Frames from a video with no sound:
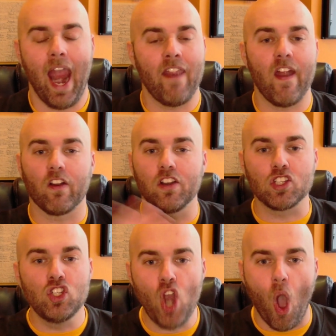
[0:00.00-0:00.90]
And there
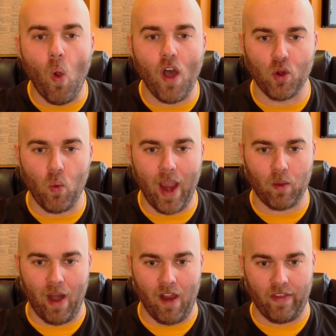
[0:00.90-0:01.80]
is no other way
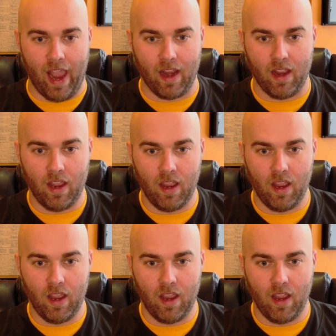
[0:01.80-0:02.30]
around that.